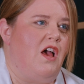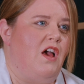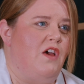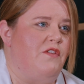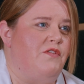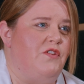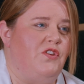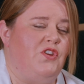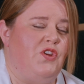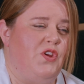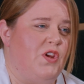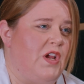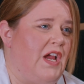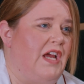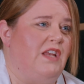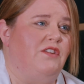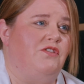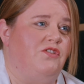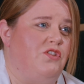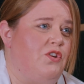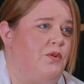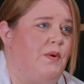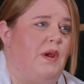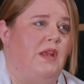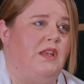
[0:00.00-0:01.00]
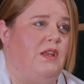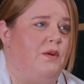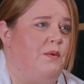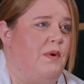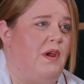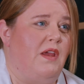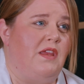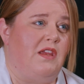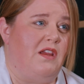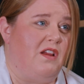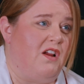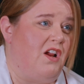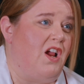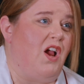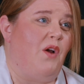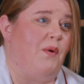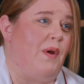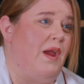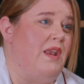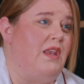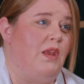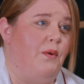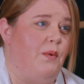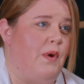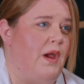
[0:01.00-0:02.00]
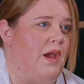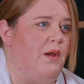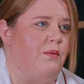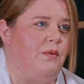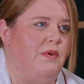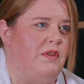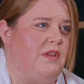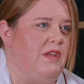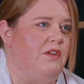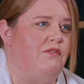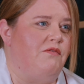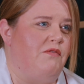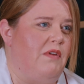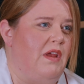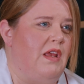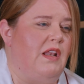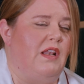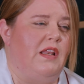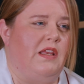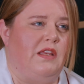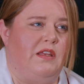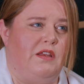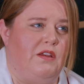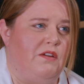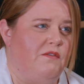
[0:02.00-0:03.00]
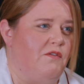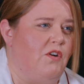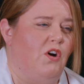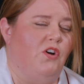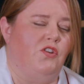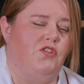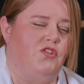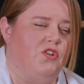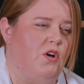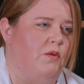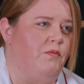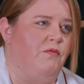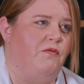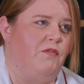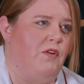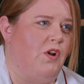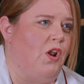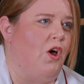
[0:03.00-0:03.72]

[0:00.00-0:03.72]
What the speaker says: that you can do anywhere, you can go anywhere with it really. You've got a job for